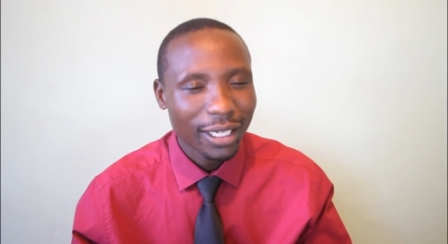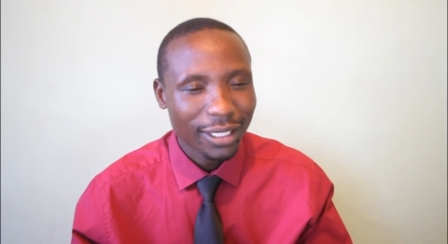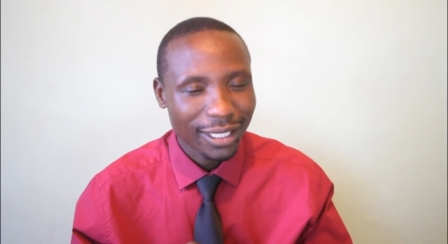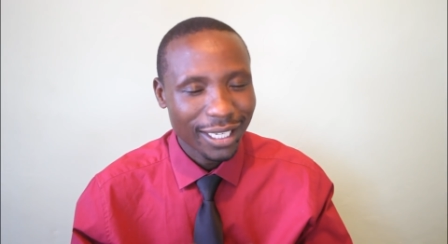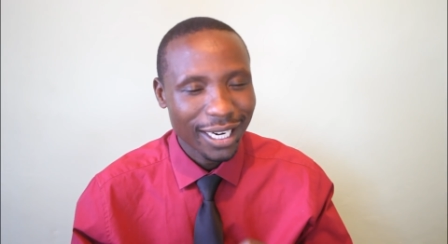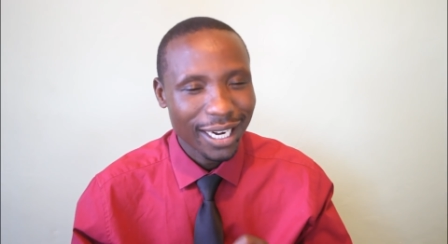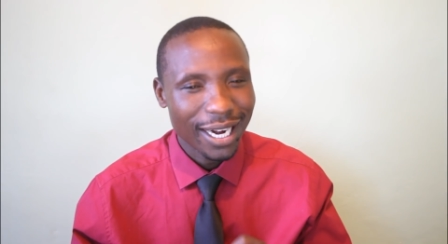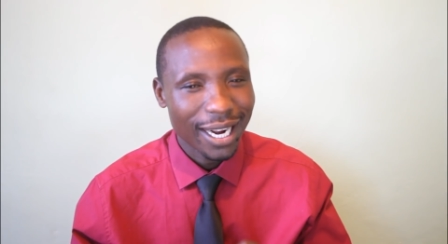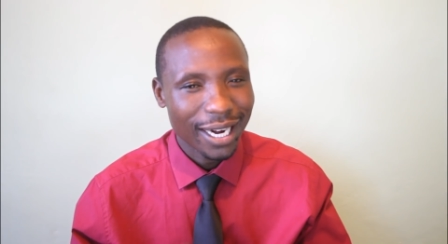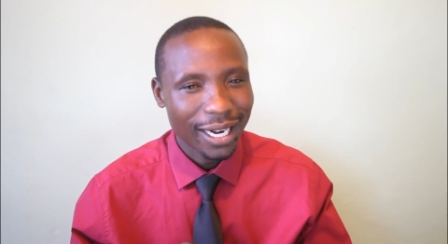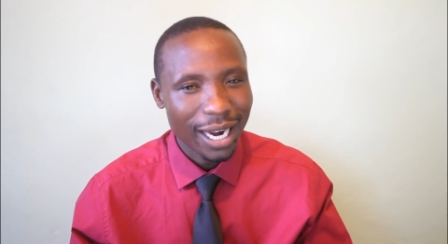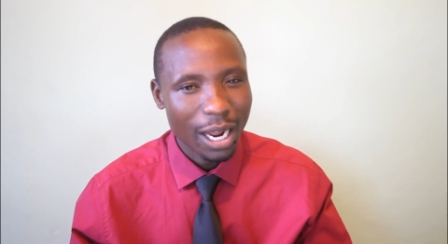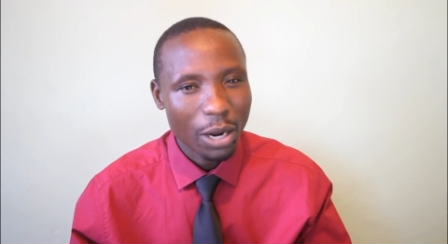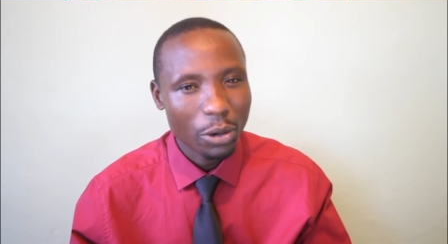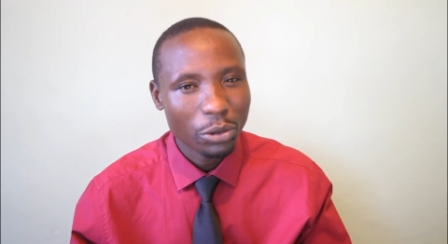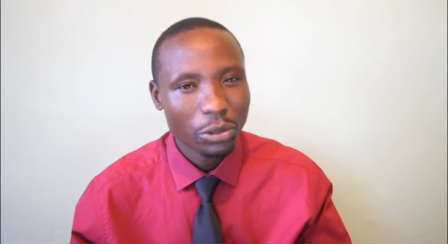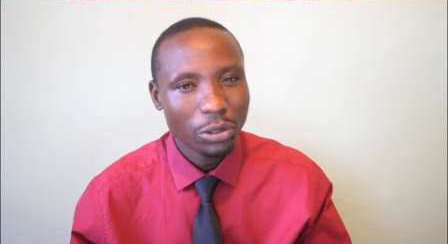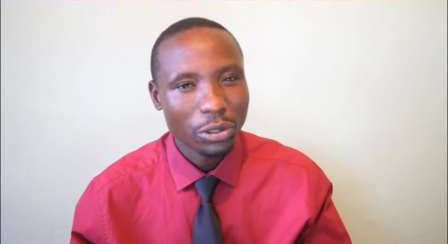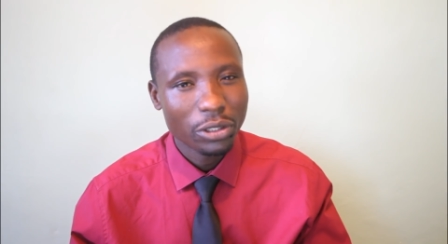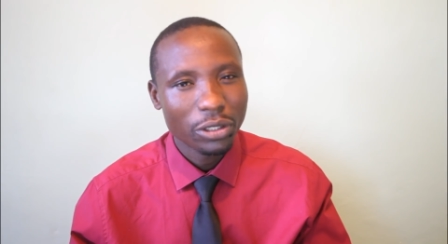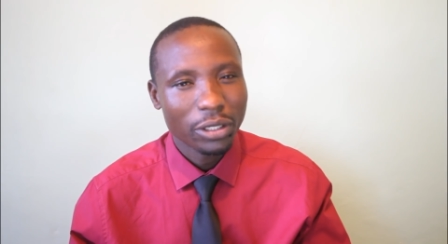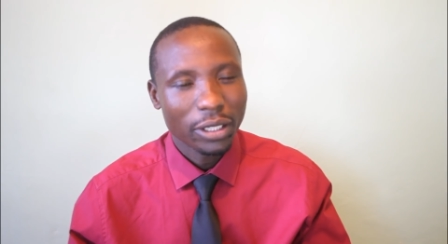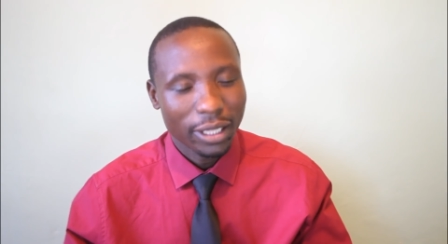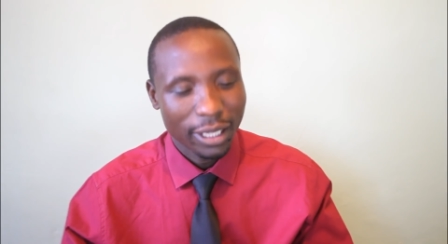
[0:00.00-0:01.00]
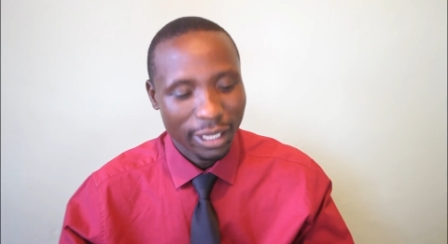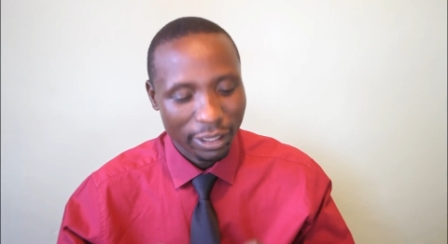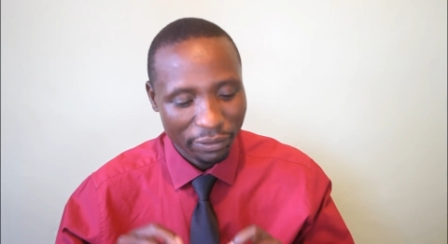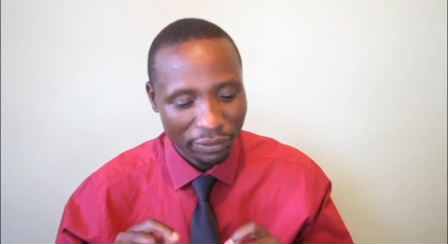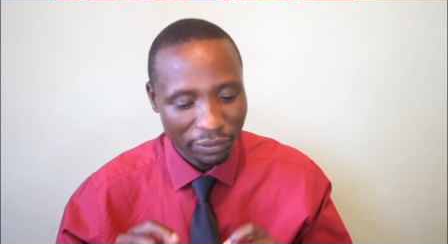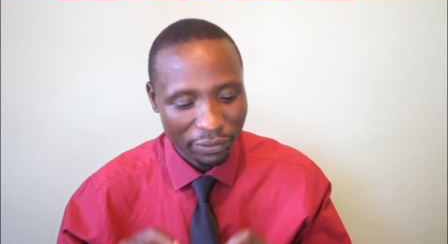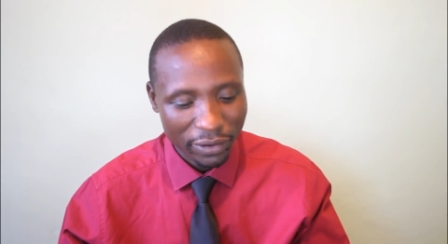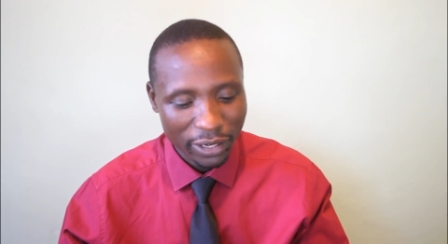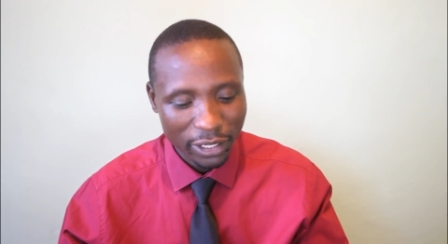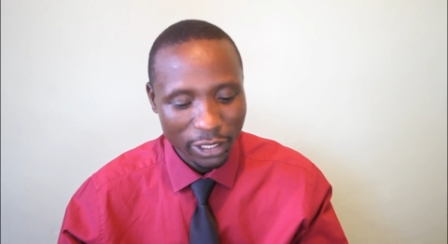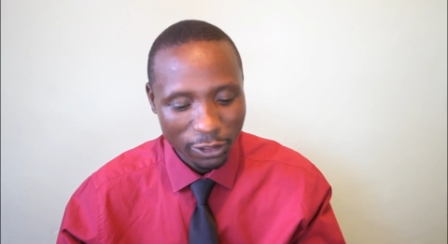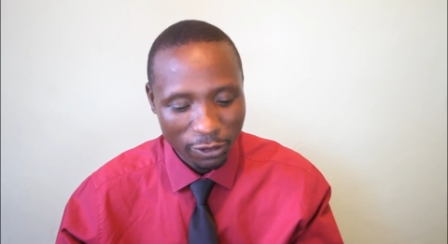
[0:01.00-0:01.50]
turn around the
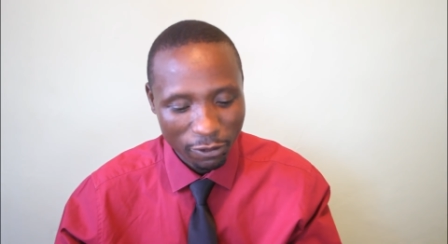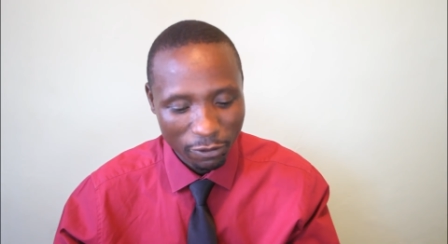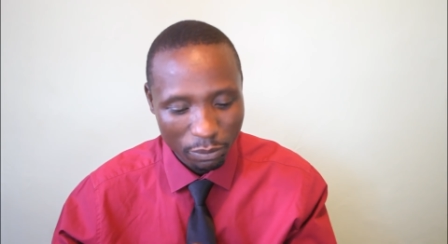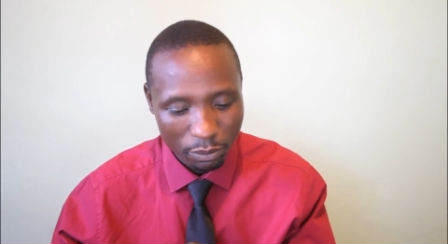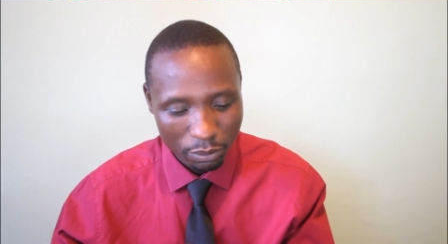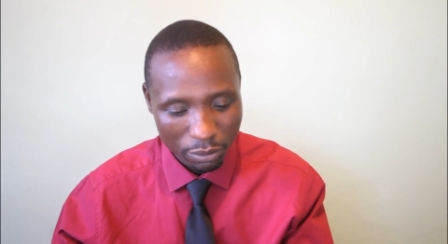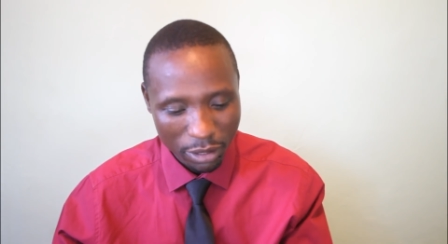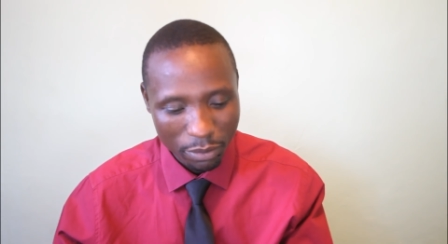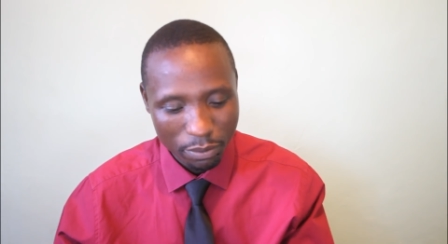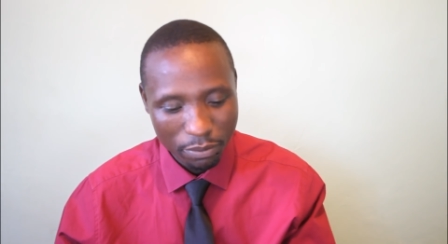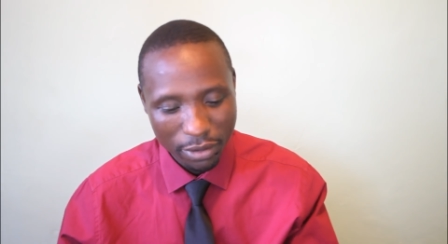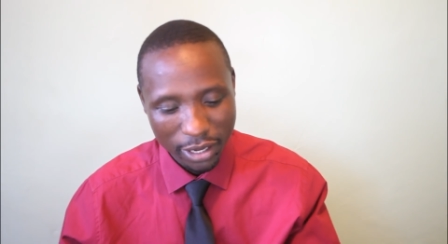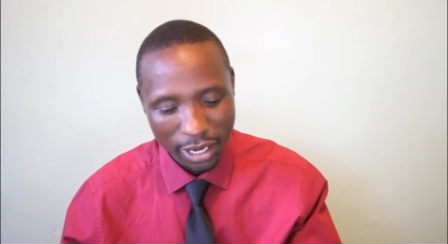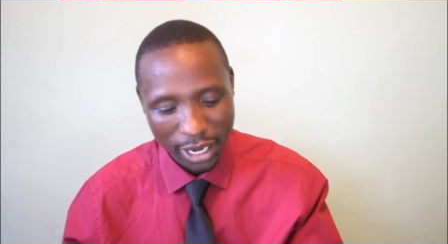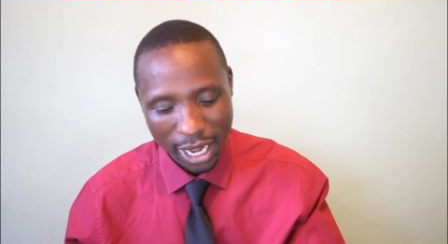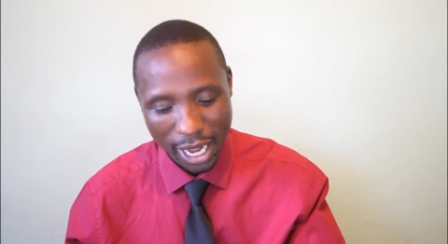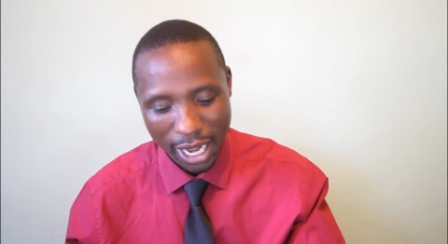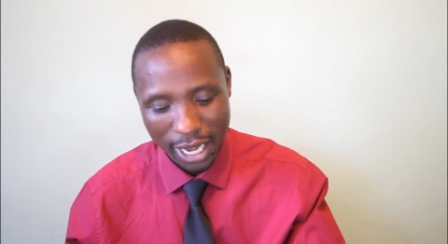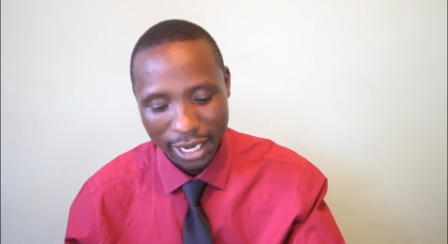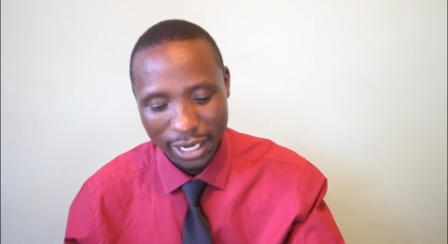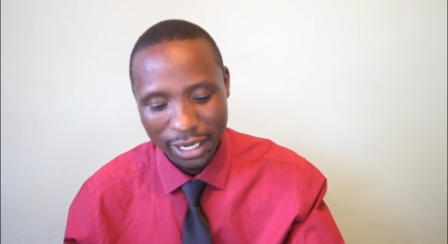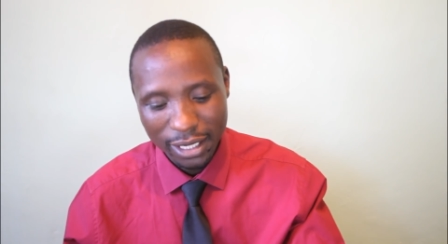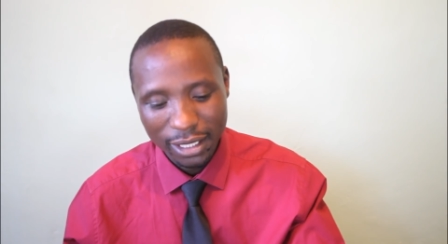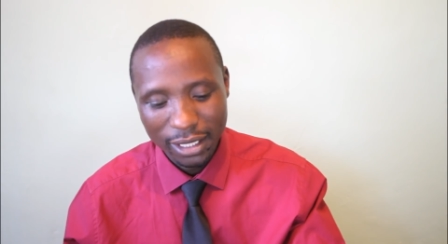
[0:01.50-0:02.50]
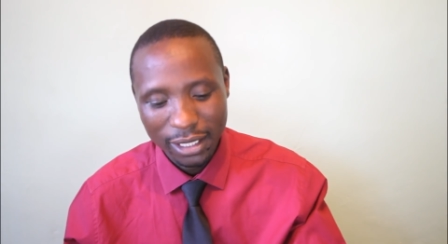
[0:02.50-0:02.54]
fate of BBI